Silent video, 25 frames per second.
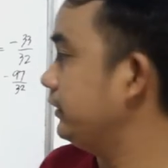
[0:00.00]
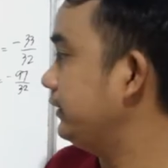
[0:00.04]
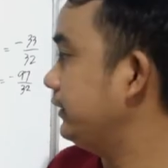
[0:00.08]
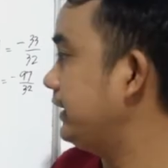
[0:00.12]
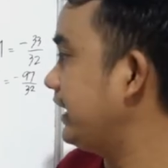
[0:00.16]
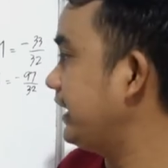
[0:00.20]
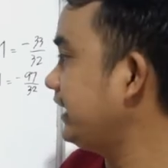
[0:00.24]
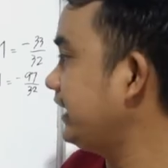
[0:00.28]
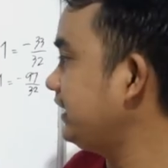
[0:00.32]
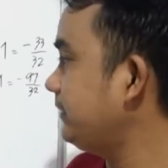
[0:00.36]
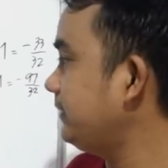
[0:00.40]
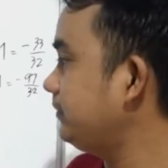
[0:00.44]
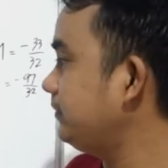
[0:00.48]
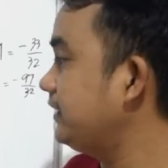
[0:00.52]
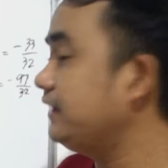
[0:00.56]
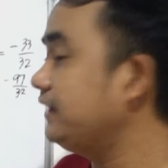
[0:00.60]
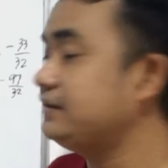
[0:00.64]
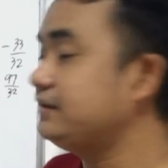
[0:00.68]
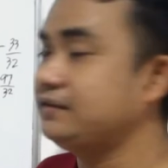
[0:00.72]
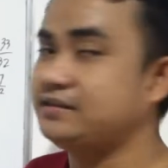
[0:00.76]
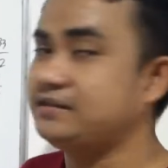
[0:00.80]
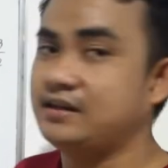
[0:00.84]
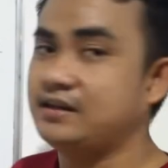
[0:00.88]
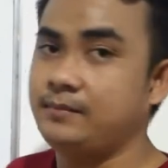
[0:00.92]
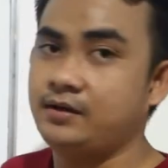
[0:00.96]
negative
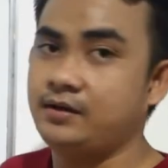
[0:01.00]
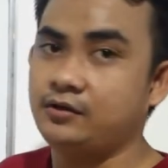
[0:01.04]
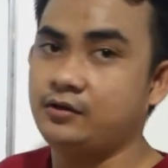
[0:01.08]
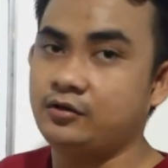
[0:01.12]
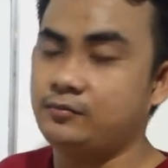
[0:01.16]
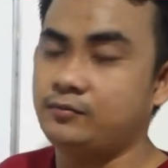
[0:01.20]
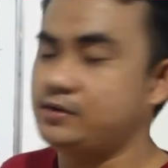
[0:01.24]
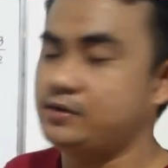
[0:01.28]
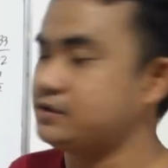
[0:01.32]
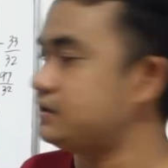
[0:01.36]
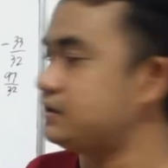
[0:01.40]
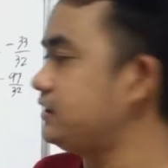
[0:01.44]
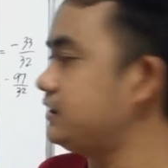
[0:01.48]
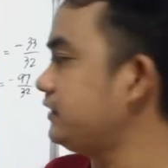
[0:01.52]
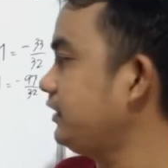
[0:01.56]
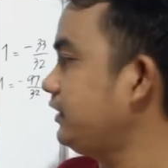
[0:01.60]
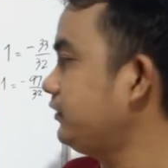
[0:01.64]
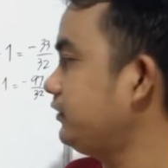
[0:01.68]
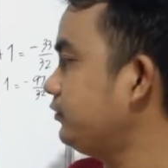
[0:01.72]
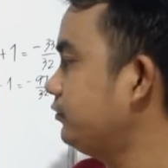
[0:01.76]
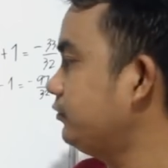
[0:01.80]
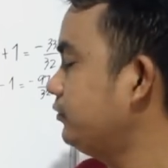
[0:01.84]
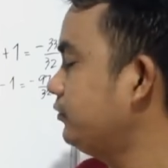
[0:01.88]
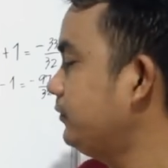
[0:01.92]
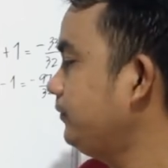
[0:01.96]
97 over
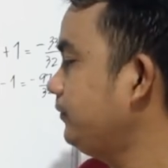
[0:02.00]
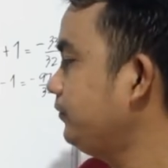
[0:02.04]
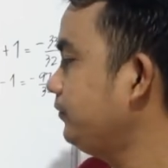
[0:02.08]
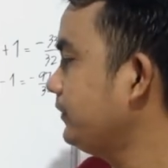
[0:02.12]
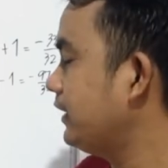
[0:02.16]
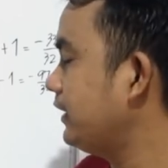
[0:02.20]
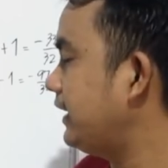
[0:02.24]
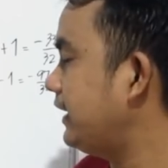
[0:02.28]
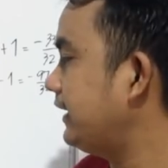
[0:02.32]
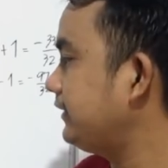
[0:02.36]
32.